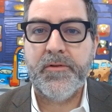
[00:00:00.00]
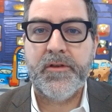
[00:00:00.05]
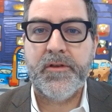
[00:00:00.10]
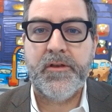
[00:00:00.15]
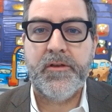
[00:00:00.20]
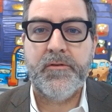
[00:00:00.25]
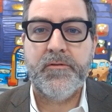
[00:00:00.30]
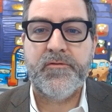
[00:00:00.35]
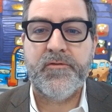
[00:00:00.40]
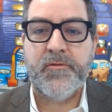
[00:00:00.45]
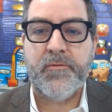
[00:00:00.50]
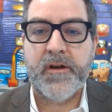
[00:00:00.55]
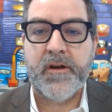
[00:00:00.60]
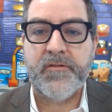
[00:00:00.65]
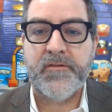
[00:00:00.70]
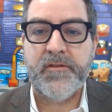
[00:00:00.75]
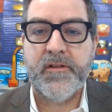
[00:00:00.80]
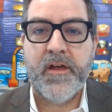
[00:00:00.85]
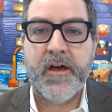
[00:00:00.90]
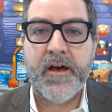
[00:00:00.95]
who use
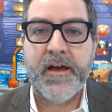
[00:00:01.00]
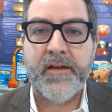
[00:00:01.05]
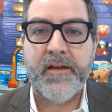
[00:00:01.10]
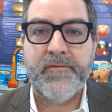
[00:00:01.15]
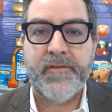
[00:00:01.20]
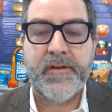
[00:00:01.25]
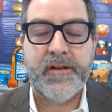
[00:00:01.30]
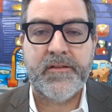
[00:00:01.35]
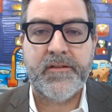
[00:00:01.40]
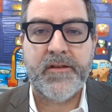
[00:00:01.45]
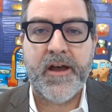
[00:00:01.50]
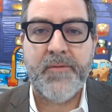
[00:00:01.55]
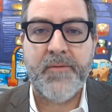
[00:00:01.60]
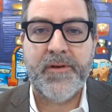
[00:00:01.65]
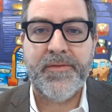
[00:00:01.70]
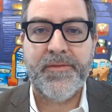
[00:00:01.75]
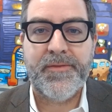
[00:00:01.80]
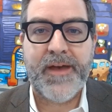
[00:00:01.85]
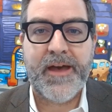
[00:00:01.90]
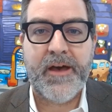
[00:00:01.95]
drugs alive at a time
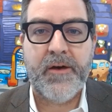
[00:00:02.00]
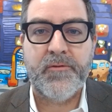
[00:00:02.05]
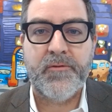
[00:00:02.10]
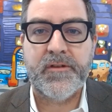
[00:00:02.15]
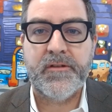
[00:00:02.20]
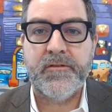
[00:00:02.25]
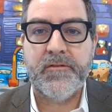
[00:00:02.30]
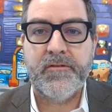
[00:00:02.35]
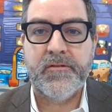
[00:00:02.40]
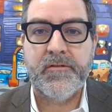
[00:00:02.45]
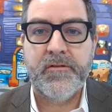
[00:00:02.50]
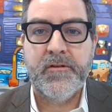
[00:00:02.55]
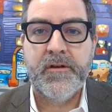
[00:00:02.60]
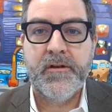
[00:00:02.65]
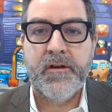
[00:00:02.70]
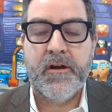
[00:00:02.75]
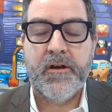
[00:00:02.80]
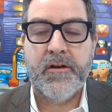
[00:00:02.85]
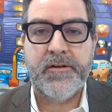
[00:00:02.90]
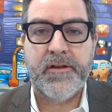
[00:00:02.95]
when thousands
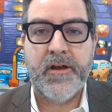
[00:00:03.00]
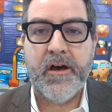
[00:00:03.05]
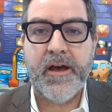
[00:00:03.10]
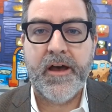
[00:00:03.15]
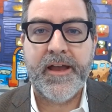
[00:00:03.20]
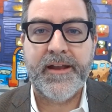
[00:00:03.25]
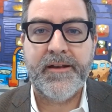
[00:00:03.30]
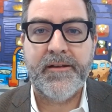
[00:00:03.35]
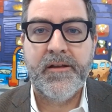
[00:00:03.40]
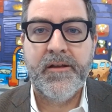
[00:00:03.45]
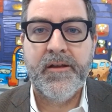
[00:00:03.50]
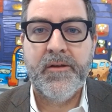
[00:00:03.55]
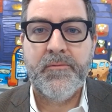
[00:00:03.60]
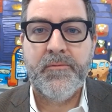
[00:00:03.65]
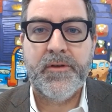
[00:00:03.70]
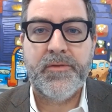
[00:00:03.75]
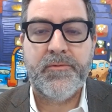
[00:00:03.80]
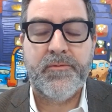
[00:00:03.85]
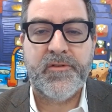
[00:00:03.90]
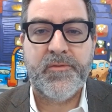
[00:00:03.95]
are dying,
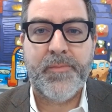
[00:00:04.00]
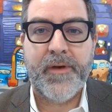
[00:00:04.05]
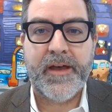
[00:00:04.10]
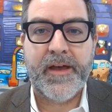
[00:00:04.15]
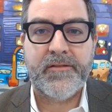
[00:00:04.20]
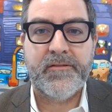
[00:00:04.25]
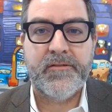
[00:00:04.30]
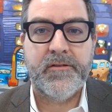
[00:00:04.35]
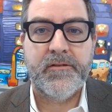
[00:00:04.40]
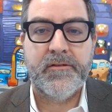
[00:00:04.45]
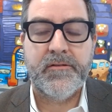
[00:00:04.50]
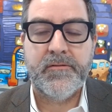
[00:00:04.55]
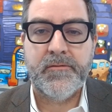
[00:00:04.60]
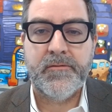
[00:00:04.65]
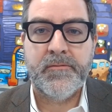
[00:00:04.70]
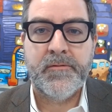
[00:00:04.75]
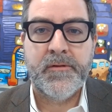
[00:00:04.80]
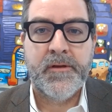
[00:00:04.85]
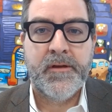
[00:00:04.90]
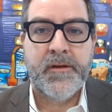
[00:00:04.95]
with respect
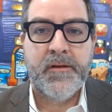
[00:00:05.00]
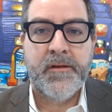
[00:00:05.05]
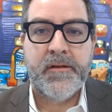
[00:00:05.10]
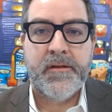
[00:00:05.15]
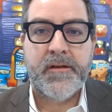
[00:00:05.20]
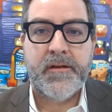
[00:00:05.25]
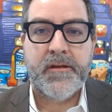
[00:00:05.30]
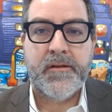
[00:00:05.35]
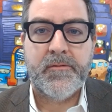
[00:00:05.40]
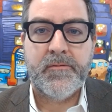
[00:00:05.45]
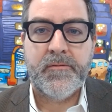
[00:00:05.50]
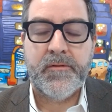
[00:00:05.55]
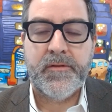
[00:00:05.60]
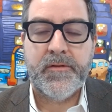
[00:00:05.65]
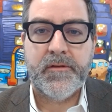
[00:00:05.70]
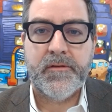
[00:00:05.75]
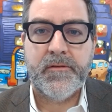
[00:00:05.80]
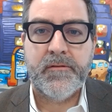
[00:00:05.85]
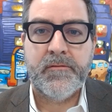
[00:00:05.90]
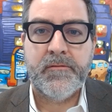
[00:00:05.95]
to
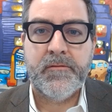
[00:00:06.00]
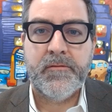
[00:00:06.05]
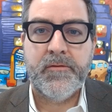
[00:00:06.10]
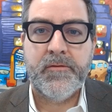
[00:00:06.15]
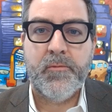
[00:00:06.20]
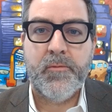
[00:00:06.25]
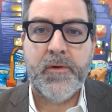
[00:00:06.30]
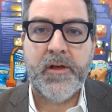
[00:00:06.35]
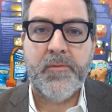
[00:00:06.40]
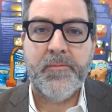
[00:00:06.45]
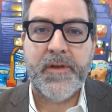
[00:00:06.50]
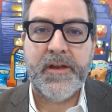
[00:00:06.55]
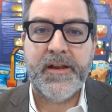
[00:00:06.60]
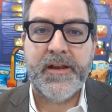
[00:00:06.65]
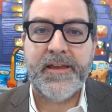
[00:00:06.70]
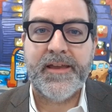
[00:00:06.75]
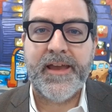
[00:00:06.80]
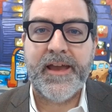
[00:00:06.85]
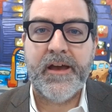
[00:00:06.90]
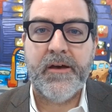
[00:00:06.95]
the
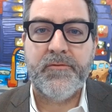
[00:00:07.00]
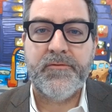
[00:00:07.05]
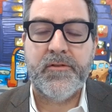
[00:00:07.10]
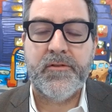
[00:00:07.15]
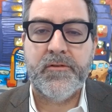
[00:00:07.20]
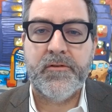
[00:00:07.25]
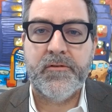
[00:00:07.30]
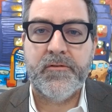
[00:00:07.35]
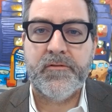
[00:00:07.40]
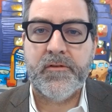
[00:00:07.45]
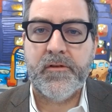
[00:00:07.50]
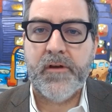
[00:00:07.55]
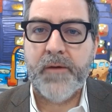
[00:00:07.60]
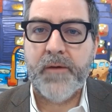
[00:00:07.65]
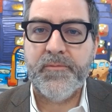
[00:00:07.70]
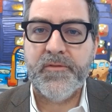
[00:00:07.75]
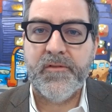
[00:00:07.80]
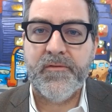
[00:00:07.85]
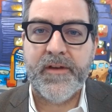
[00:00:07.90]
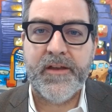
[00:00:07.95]
well-meaning counselor's
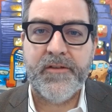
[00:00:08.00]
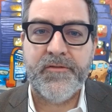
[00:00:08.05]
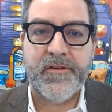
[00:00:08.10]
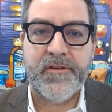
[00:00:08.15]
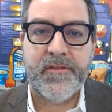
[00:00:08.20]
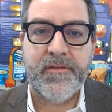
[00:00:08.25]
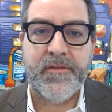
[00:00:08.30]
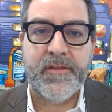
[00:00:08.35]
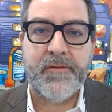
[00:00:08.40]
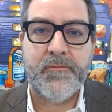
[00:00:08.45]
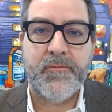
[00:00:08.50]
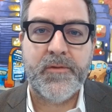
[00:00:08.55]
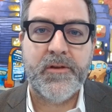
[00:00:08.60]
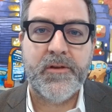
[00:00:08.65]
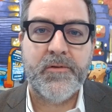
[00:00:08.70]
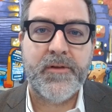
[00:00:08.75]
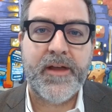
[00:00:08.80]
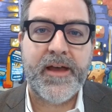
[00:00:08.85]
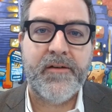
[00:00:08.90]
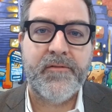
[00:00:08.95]
observation that we
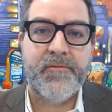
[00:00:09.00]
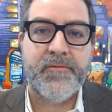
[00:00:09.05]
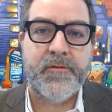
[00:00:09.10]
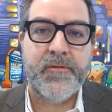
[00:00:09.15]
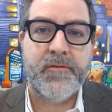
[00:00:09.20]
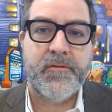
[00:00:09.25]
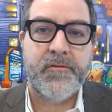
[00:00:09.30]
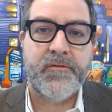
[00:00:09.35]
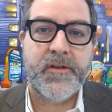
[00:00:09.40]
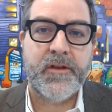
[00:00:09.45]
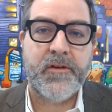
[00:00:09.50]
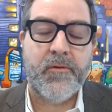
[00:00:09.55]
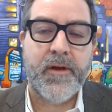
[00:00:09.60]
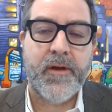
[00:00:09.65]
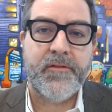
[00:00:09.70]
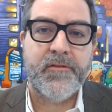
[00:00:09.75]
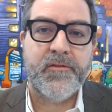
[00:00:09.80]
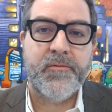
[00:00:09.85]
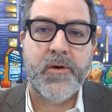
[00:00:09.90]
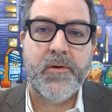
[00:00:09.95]
don't have
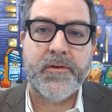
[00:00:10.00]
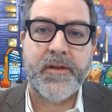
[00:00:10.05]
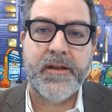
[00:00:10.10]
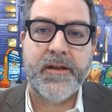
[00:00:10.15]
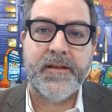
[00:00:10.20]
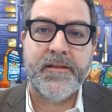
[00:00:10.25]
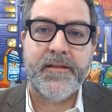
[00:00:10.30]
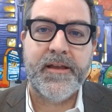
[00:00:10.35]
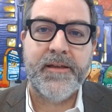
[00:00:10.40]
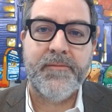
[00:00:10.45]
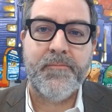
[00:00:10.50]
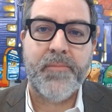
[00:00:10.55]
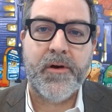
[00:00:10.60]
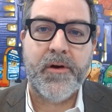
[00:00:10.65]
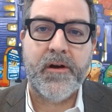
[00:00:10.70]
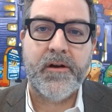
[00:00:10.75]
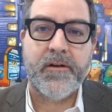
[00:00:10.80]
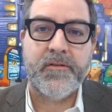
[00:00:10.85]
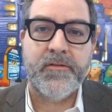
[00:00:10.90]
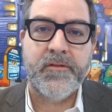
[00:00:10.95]
cigarette smoking in
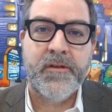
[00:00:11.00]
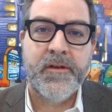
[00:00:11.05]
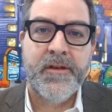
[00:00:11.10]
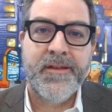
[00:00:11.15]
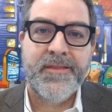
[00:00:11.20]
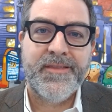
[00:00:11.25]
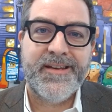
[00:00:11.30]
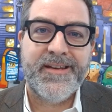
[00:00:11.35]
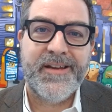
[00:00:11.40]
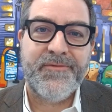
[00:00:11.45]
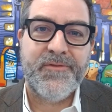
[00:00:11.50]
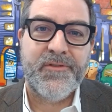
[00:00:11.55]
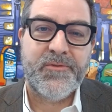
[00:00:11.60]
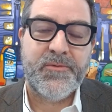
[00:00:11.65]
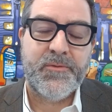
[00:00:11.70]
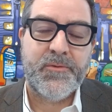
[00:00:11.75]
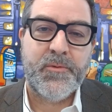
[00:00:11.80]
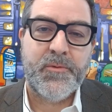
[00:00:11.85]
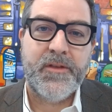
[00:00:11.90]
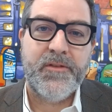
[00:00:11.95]
parks? The
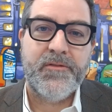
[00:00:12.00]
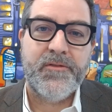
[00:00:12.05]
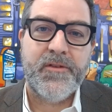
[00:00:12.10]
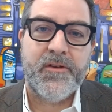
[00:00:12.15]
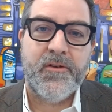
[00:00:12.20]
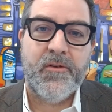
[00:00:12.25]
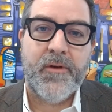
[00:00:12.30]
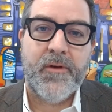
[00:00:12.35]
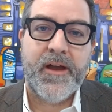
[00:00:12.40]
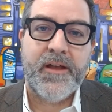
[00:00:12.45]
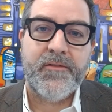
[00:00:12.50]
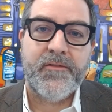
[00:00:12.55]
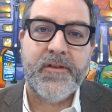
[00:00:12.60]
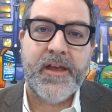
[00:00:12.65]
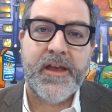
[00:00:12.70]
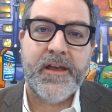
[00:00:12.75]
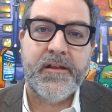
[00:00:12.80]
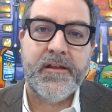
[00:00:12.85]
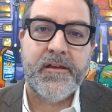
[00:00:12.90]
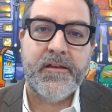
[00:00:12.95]
difference between cigarettes
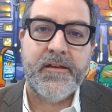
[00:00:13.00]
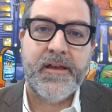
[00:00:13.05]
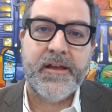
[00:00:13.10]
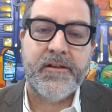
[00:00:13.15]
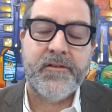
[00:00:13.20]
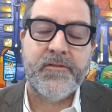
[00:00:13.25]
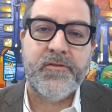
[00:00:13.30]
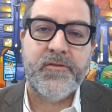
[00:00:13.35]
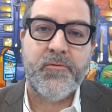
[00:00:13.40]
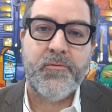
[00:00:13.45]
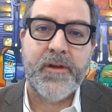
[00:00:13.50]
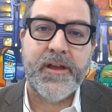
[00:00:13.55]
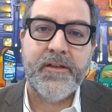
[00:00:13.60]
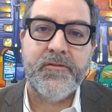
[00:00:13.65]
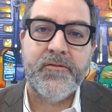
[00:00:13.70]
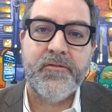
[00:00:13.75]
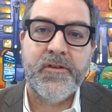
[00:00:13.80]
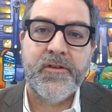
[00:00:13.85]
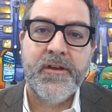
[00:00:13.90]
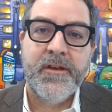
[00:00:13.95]
and a
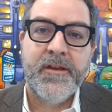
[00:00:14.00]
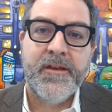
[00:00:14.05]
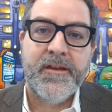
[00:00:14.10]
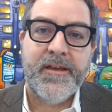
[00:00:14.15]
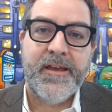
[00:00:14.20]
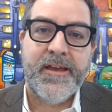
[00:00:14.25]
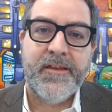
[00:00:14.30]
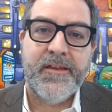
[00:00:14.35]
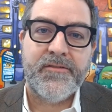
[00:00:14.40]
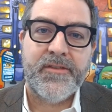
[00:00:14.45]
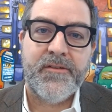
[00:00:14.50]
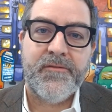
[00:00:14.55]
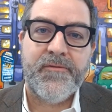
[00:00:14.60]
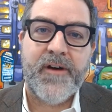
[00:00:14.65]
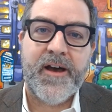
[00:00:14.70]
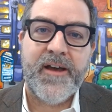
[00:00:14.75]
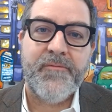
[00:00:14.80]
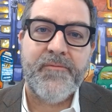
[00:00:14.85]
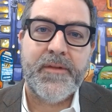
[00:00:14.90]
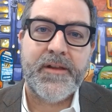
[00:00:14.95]
syringe is that
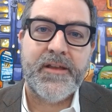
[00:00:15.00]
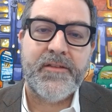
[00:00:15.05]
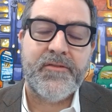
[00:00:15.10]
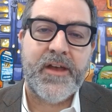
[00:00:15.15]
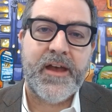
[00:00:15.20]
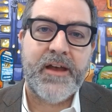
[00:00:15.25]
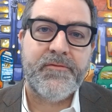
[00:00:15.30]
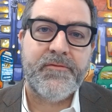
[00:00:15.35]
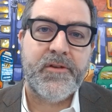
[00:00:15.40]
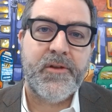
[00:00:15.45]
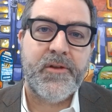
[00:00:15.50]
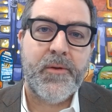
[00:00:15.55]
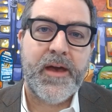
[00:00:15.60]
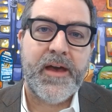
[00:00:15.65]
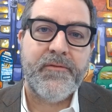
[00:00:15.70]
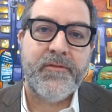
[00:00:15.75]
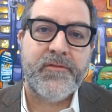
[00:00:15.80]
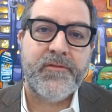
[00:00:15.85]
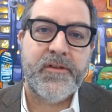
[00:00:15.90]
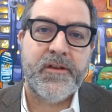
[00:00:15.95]
5 minutes after you
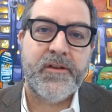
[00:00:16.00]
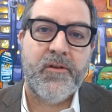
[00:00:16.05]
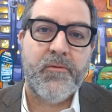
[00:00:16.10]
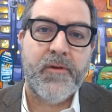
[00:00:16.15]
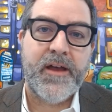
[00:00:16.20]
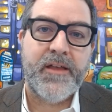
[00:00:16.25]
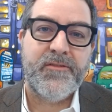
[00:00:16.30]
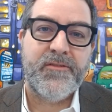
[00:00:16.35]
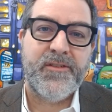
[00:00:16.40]
have a cigarette,